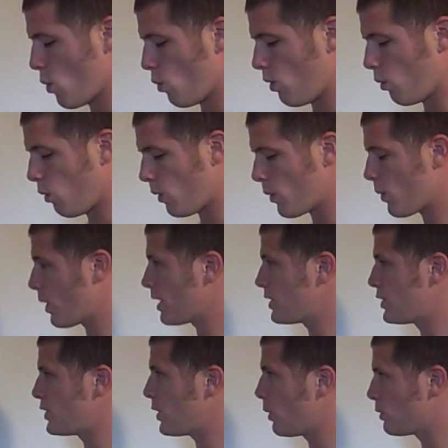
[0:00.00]
Well, what we want to
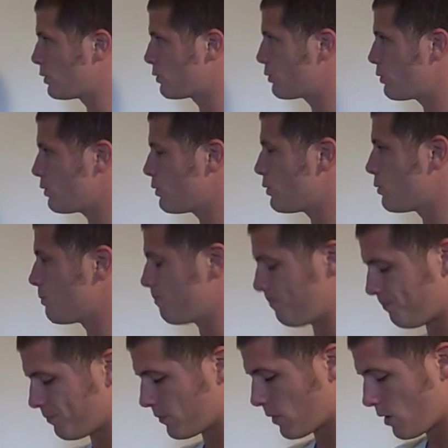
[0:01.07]
show true
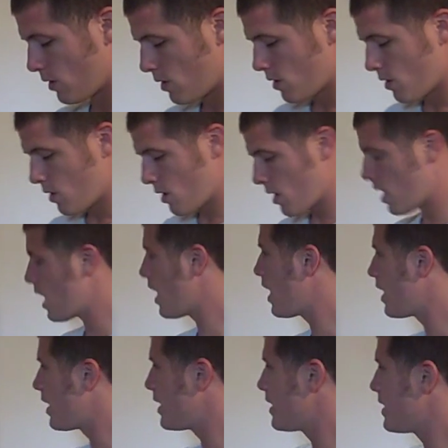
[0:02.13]
uh,